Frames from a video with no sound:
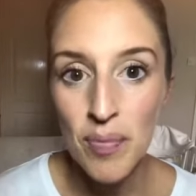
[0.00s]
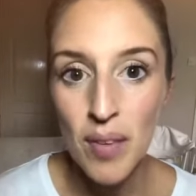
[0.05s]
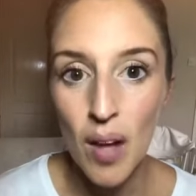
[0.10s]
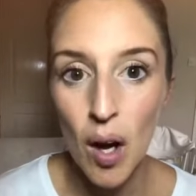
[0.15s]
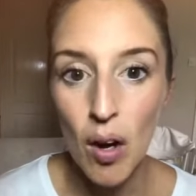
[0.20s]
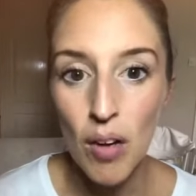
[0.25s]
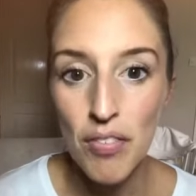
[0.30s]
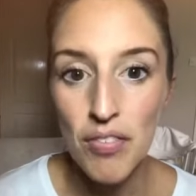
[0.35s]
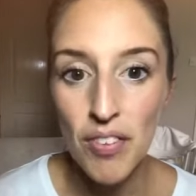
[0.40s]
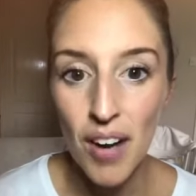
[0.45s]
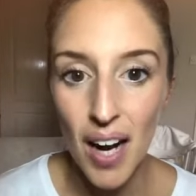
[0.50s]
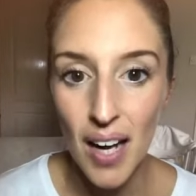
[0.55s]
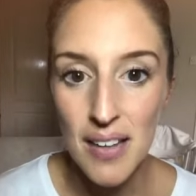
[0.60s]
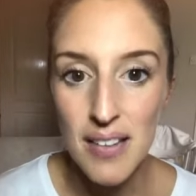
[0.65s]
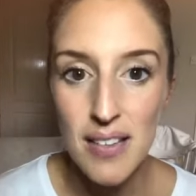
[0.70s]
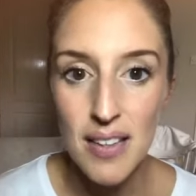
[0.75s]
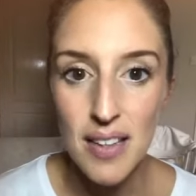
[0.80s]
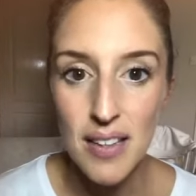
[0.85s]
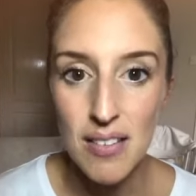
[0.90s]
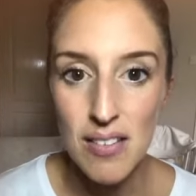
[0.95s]
are
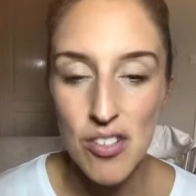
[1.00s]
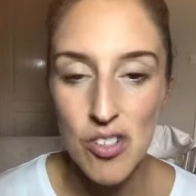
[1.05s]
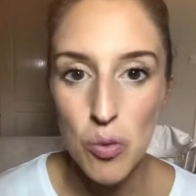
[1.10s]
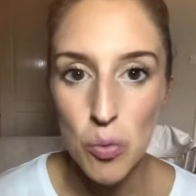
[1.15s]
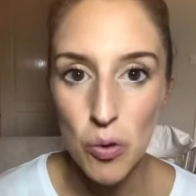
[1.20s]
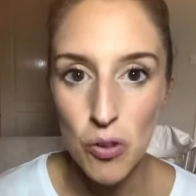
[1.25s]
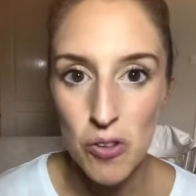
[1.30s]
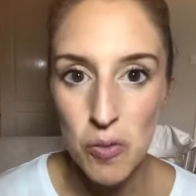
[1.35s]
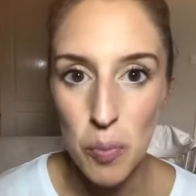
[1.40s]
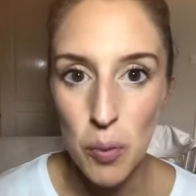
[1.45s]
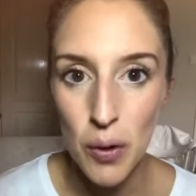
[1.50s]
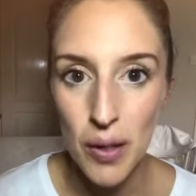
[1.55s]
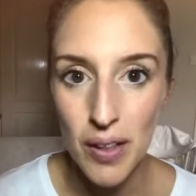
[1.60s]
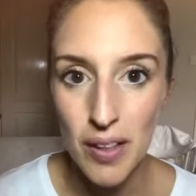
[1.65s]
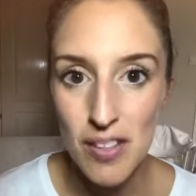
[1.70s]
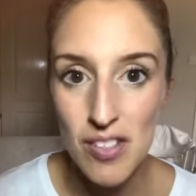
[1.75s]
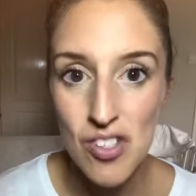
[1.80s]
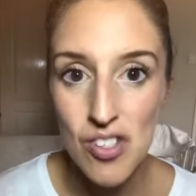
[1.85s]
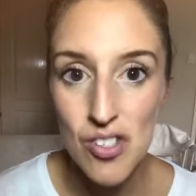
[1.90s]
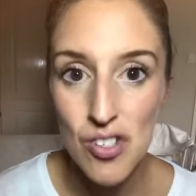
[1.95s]
fighting towards putting a
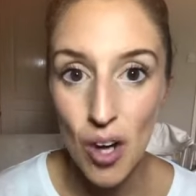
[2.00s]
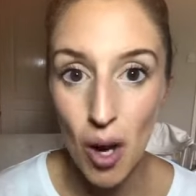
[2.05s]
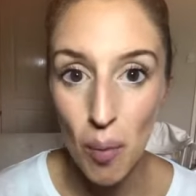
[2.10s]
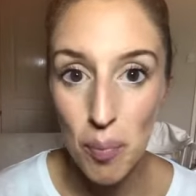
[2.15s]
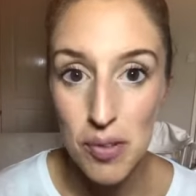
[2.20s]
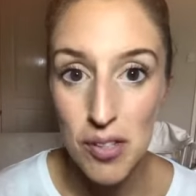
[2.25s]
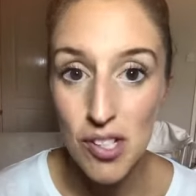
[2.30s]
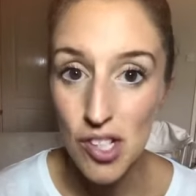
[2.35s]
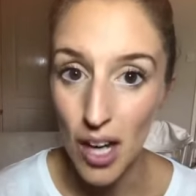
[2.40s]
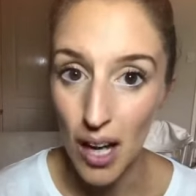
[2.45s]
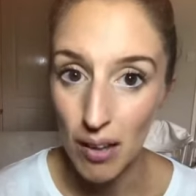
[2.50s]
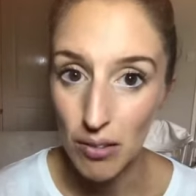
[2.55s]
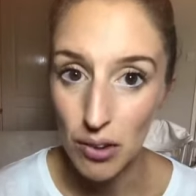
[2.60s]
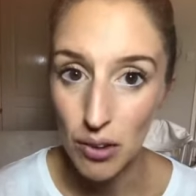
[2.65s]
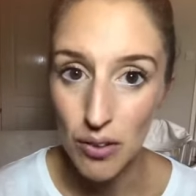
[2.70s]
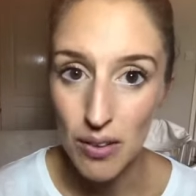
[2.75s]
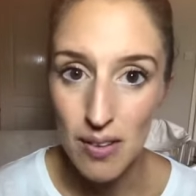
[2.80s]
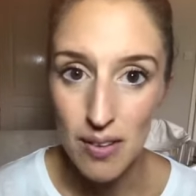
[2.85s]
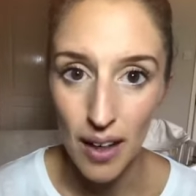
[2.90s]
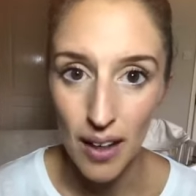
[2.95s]
stop to
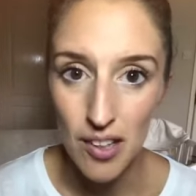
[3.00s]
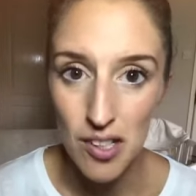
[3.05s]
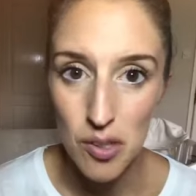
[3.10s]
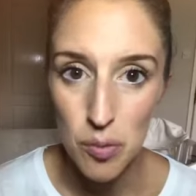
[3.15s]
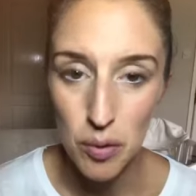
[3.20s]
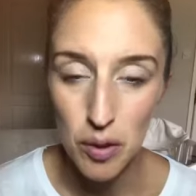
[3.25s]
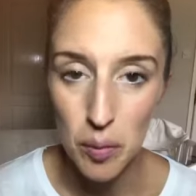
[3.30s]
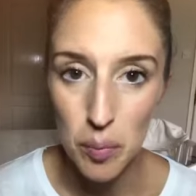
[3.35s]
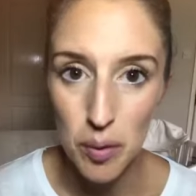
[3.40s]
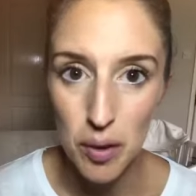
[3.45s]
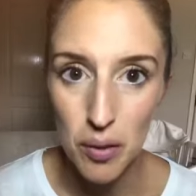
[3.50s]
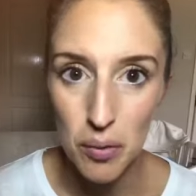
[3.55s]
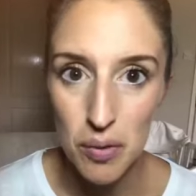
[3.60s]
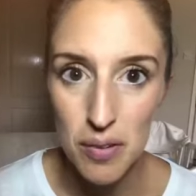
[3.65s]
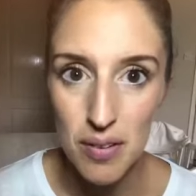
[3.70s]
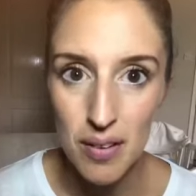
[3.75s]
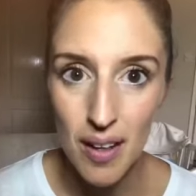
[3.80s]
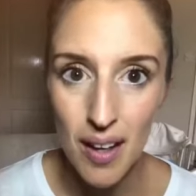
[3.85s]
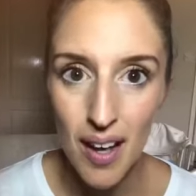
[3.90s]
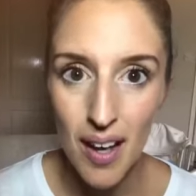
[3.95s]
childhood sexual
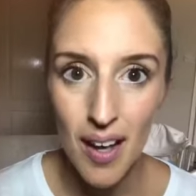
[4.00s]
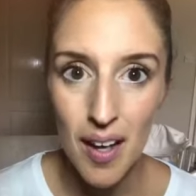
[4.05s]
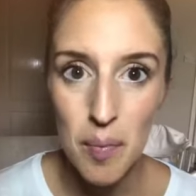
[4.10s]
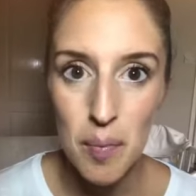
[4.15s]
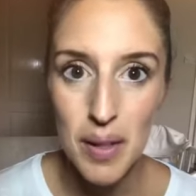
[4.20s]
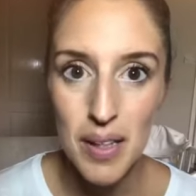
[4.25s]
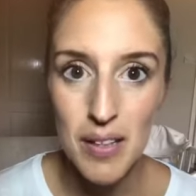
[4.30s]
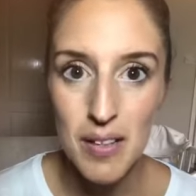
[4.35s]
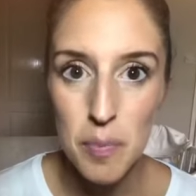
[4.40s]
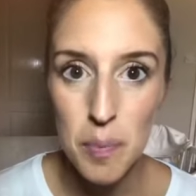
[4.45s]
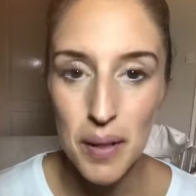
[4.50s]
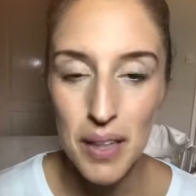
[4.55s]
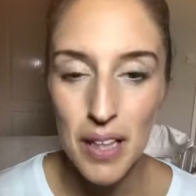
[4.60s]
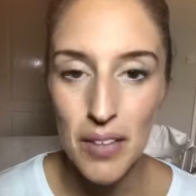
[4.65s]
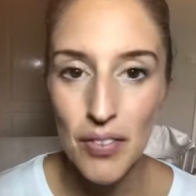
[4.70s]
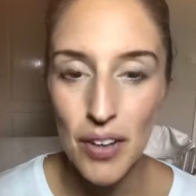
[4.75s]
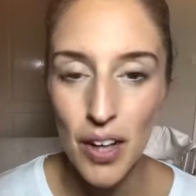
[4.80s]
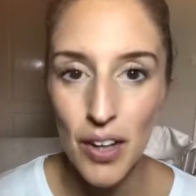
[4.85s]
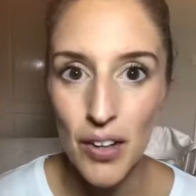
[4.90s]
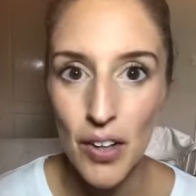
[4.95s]
abuse, because believe
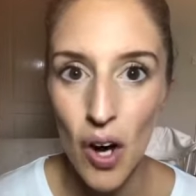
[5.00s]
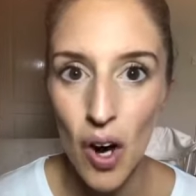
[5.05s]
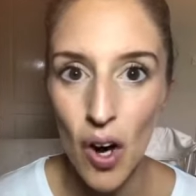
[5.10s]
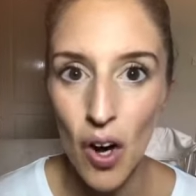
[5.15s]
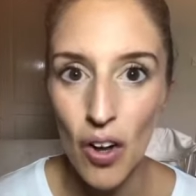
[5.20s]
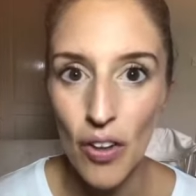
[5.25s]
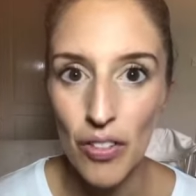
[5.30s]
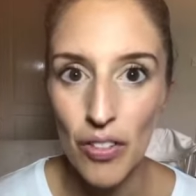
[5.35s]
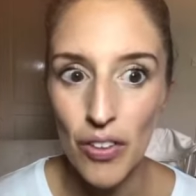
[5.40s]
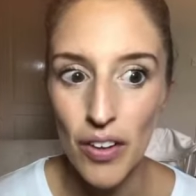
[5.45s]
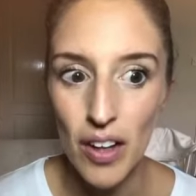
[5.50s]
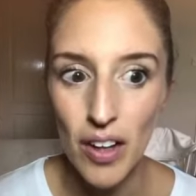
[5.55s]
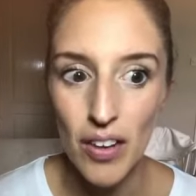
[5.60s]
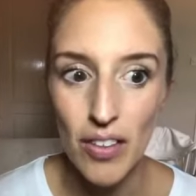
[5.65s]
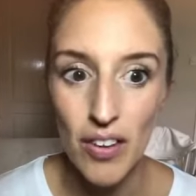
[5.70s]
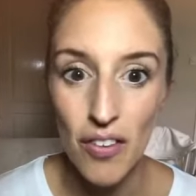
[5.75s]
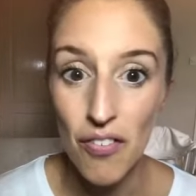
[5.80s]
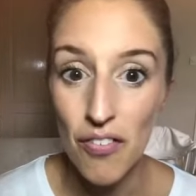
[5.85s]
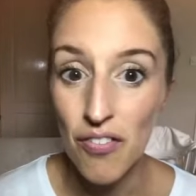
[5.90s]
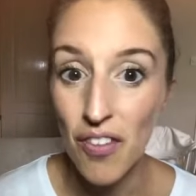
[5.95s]
it or not,
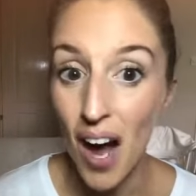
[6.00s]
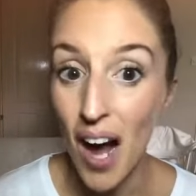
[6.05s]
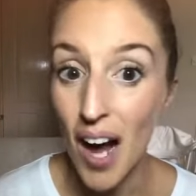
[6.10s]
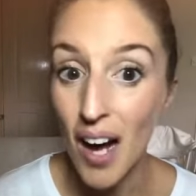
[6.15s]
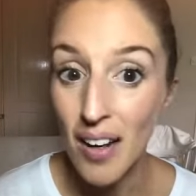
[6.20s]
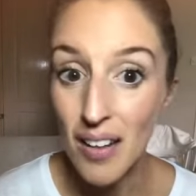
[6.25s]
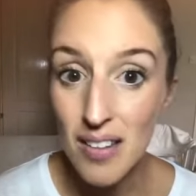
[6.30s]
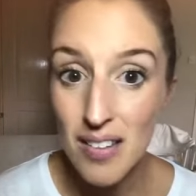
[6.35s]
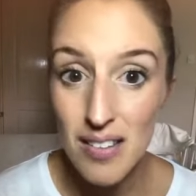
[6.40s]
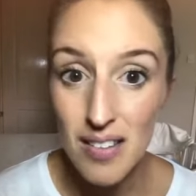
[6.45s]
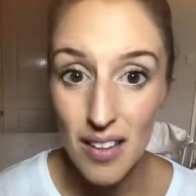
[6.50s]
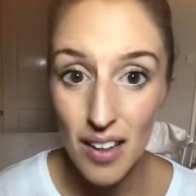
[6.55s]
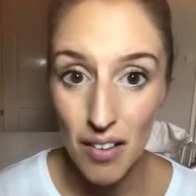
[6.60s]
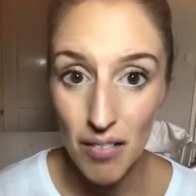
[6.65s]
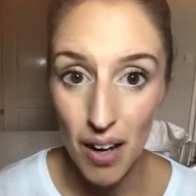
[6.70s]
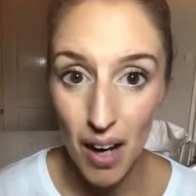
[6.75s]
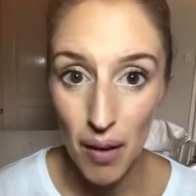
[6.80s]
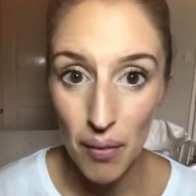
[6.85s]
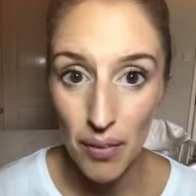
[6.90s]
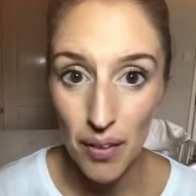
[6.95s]
the facts are
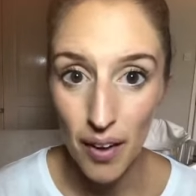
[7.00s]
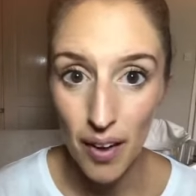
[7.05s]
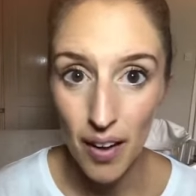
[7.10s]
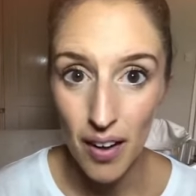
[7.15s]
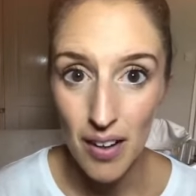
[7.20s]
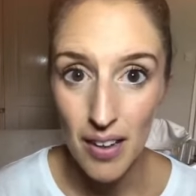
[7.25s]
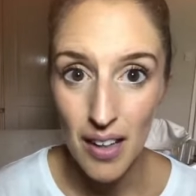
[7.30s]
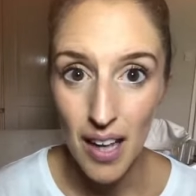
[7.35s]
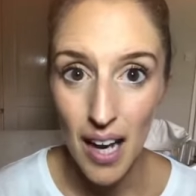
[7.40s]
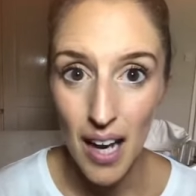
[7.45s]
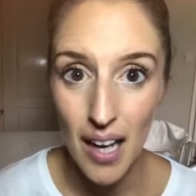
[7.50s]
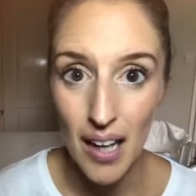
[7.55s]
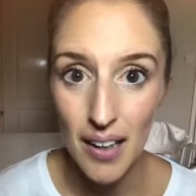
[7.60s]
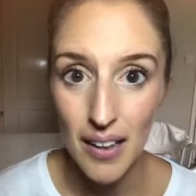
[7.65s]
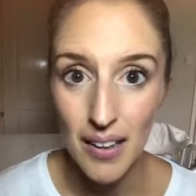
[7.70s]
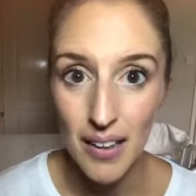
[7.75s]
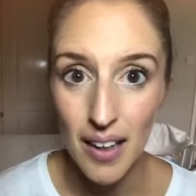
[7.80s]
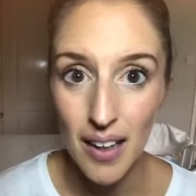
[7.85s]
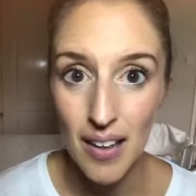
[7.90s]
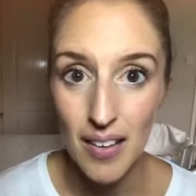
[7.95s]
out there,
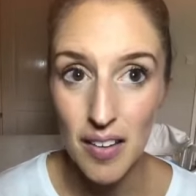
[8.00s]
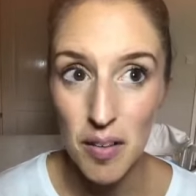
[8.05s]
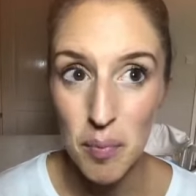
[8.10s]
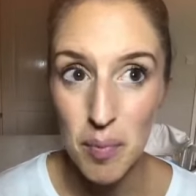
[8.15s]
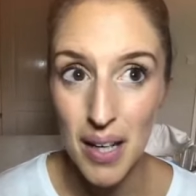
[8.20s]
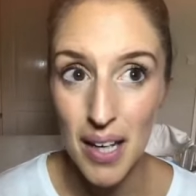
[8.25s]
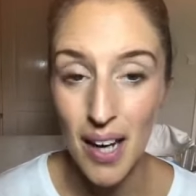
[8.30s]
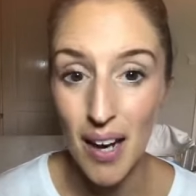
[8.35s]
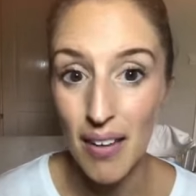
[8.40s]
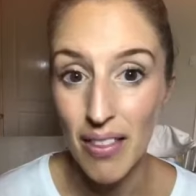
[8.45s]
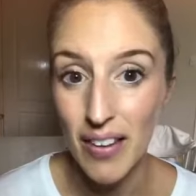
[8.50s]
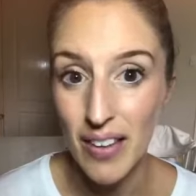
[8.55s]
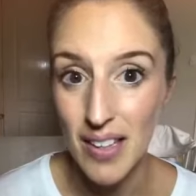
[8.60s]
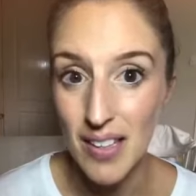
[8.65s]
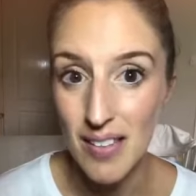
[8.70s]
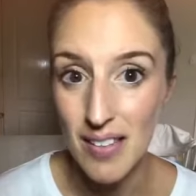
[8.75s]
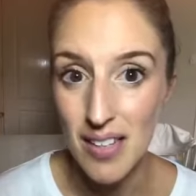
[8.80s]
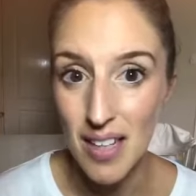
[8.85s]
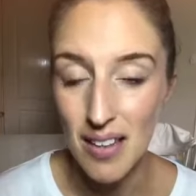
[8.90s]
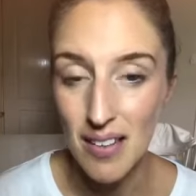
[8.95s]
and at the minute I think
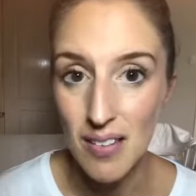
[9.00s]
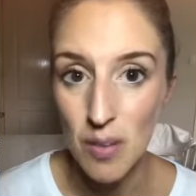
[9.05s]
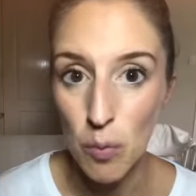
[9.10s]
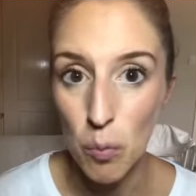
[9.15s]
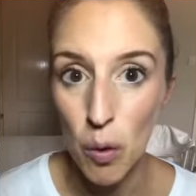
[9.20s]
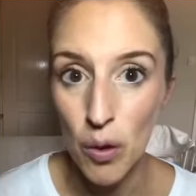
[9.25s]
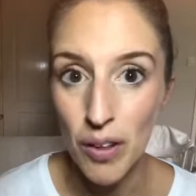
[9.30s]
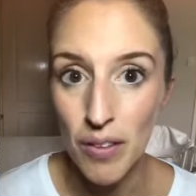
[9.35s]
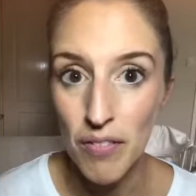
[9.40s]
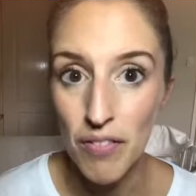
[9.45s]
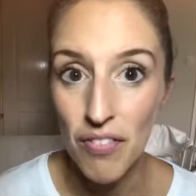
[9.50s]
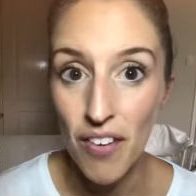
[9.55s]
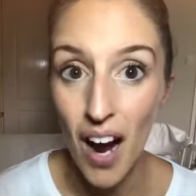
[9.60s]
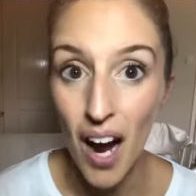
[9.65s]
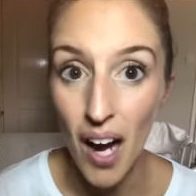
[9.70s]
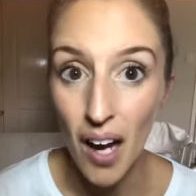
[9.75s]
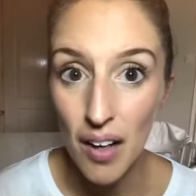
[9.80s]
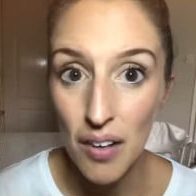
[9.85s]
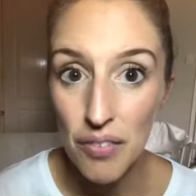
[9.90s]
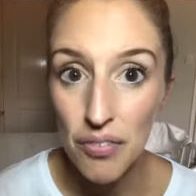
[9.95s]
it stands at 1 in
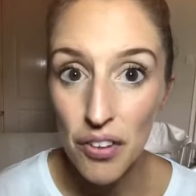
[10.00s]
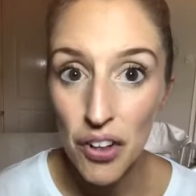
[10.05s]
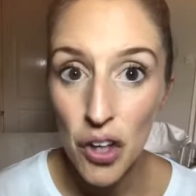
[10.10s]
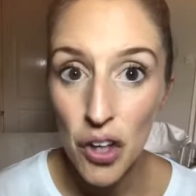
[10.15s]
5